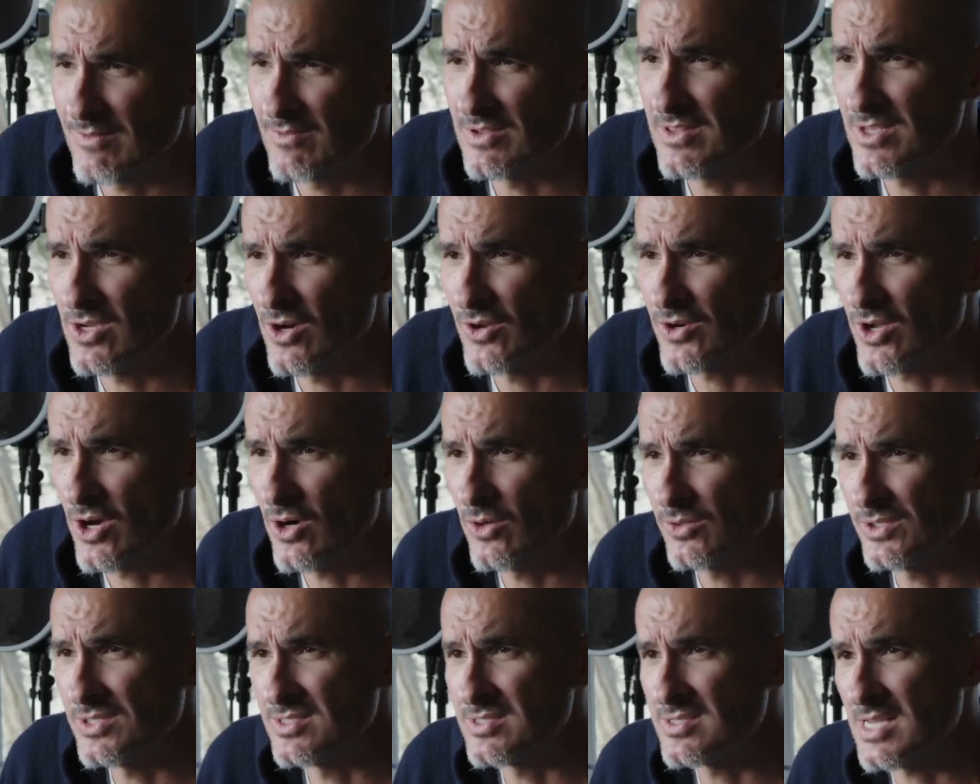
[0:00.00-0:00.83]
everything on
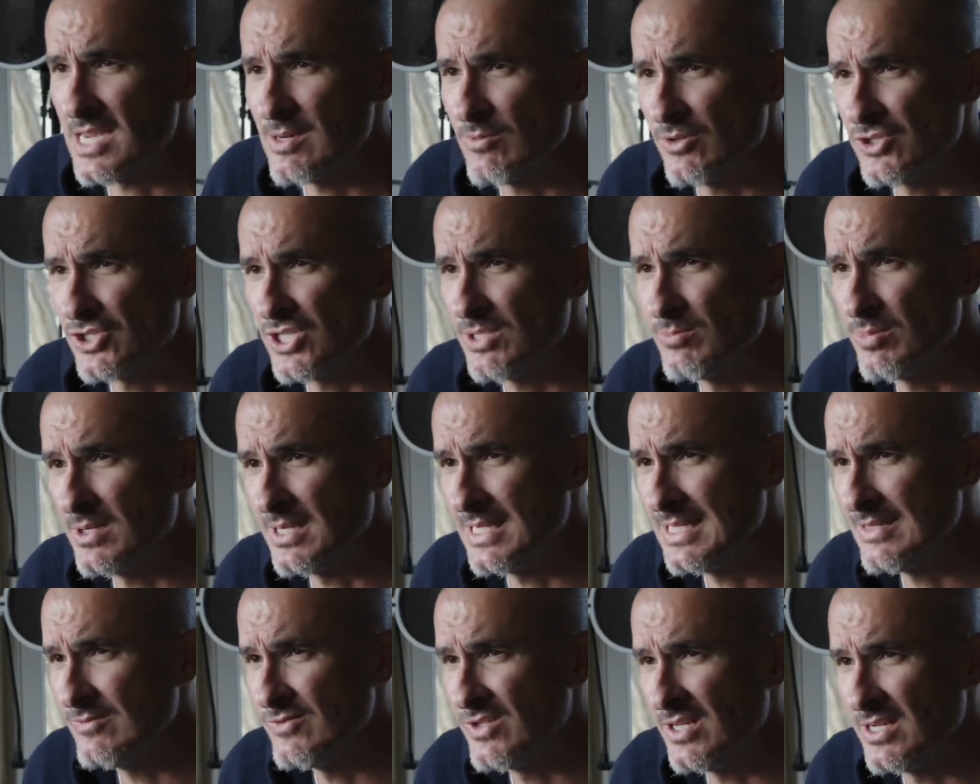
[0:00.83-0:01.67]
hold and saying what she
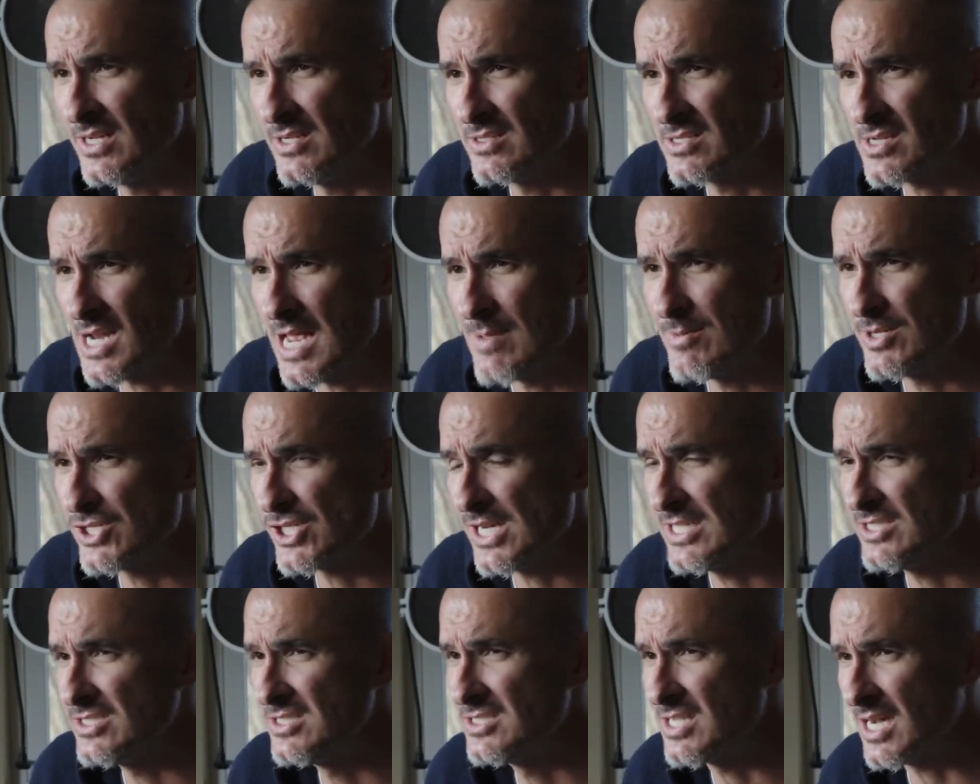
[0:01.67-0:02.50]
believed in. And climate
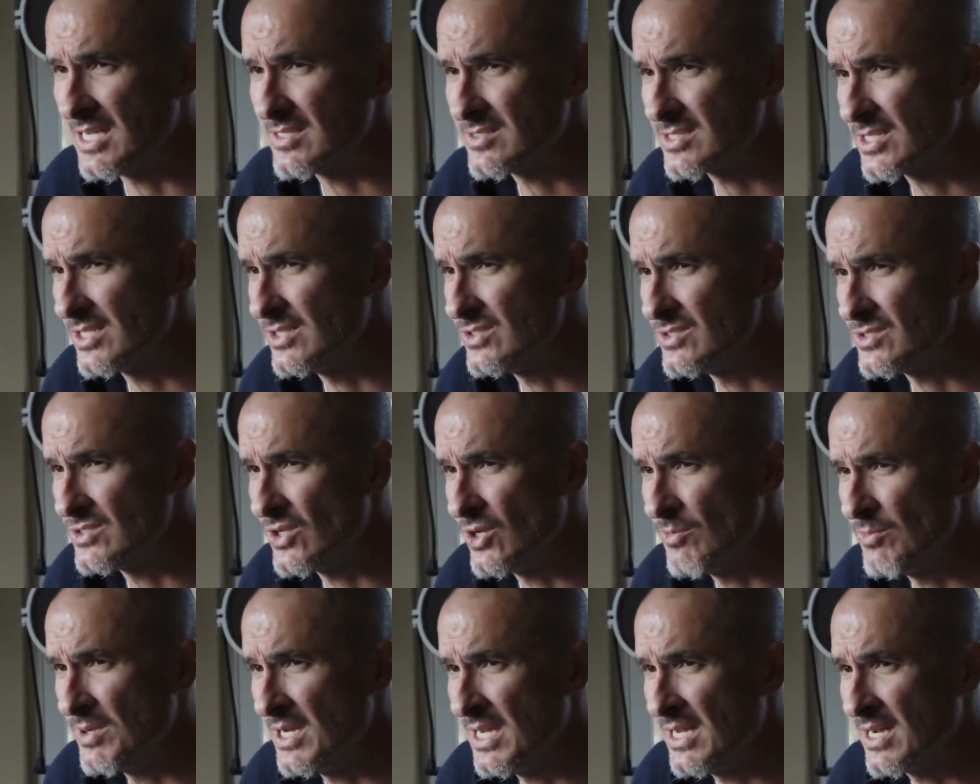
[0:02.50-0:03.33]
change does
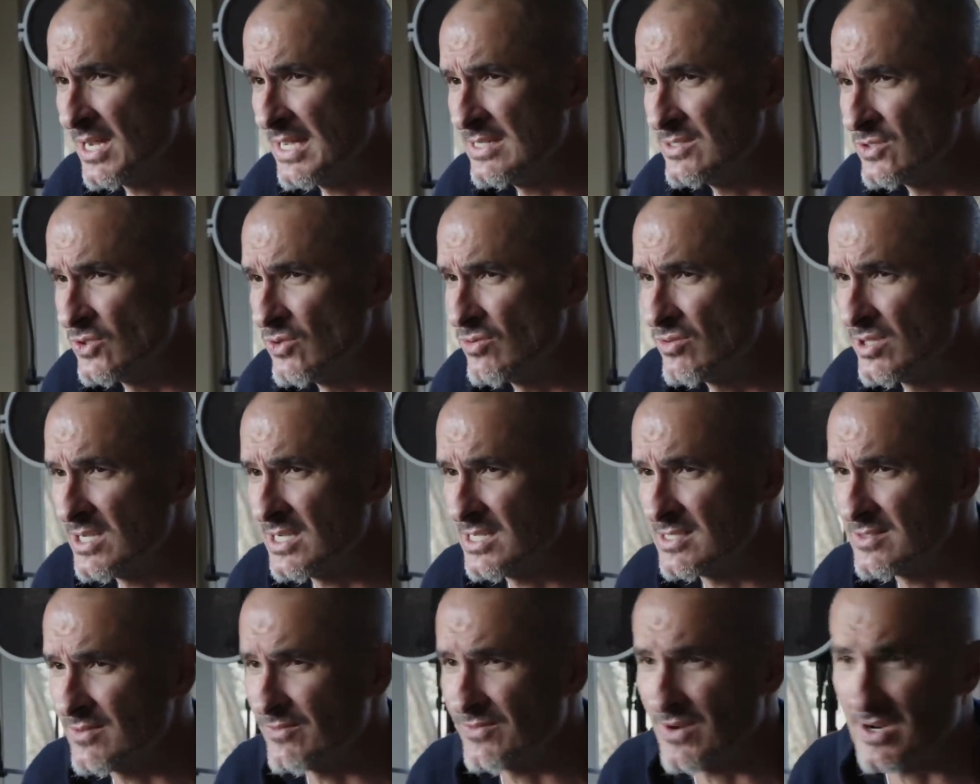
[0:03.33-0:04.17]
concern me, and I do think
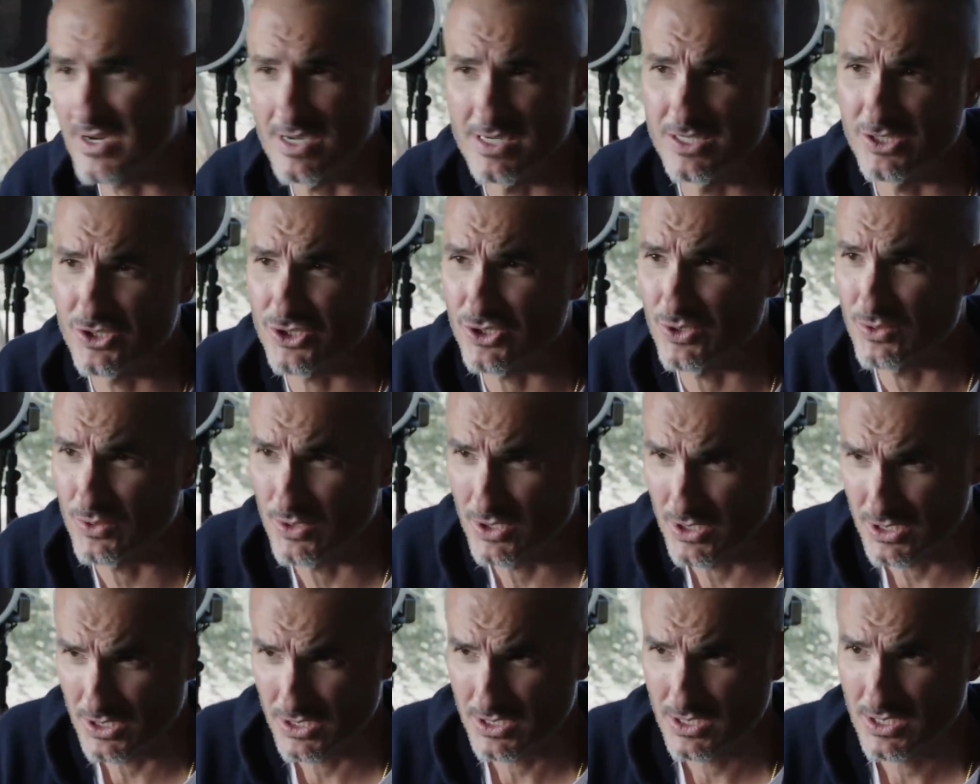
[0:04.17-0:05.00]
it's a fucking issue.
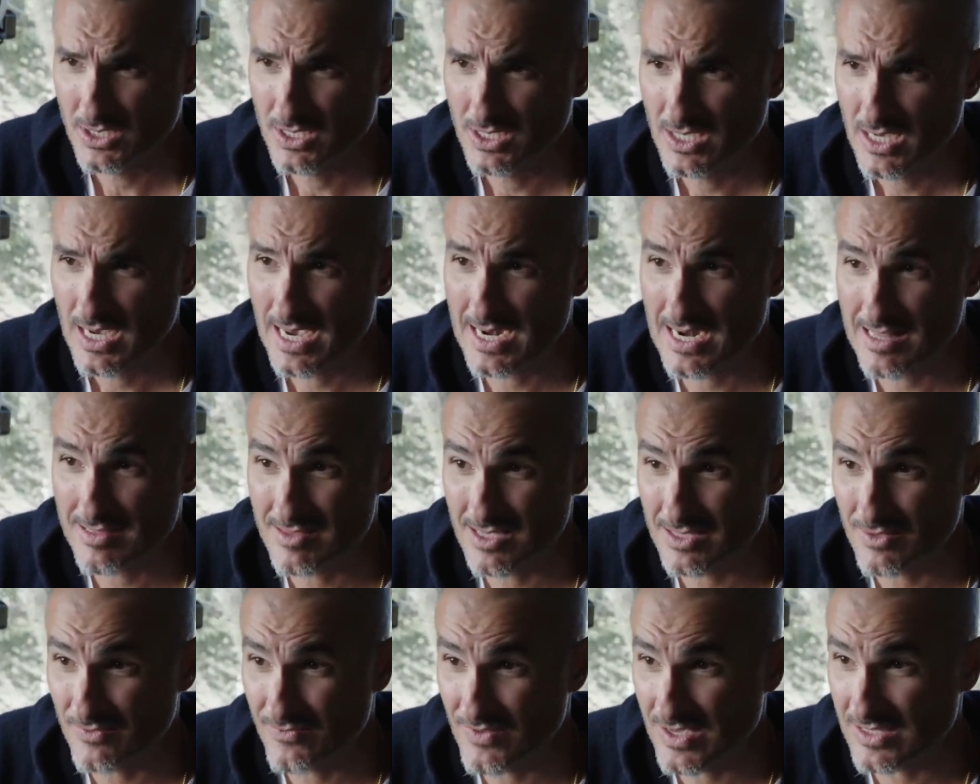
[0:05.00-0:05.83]
And I
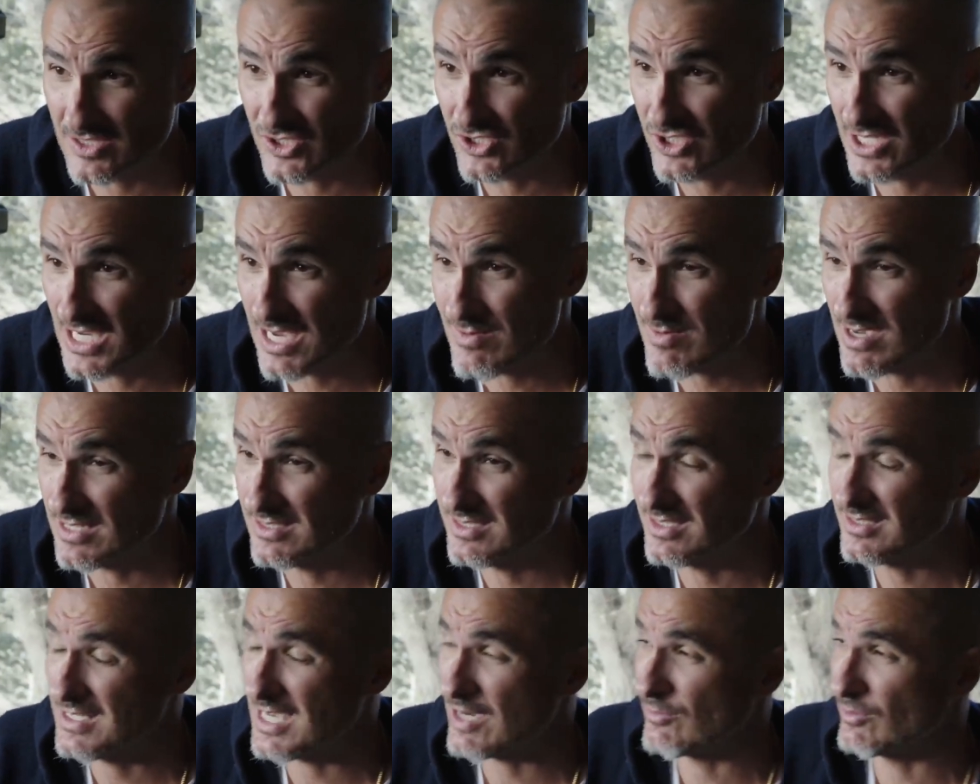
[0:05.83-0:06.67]
think the fact that she came out and
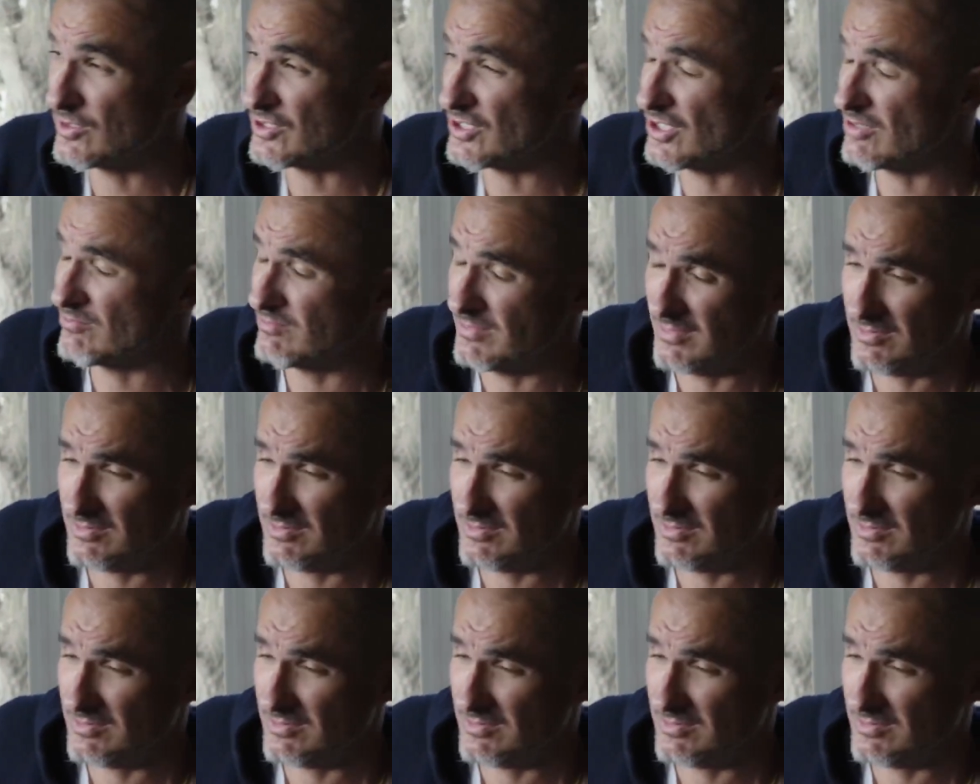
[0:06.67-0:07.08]
did that was